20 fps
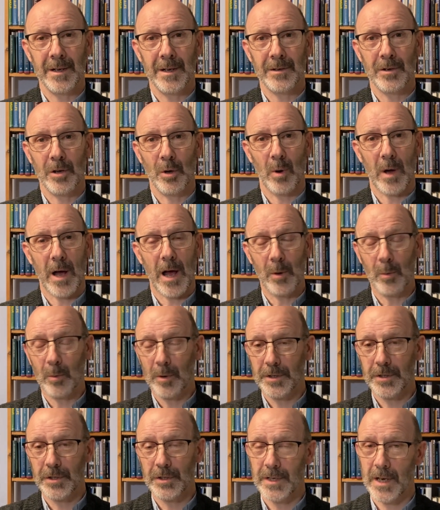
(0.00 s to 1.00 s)
Now, I want
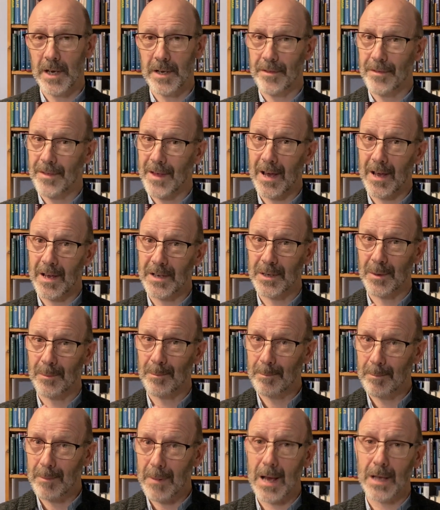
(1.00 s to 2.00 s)
to suggest that is a
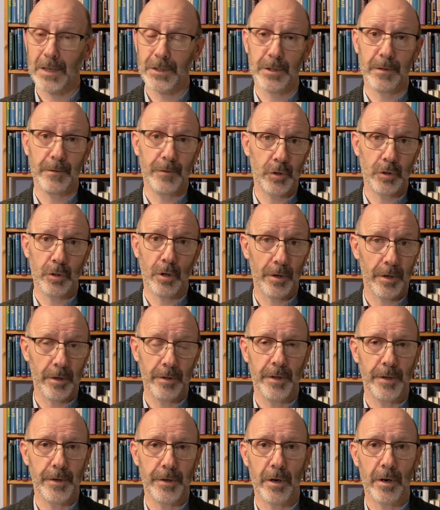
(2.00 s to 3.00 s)
massive shot in
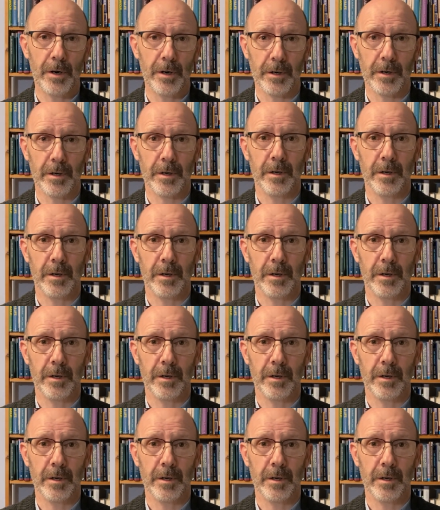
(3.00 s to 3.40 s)
the dark.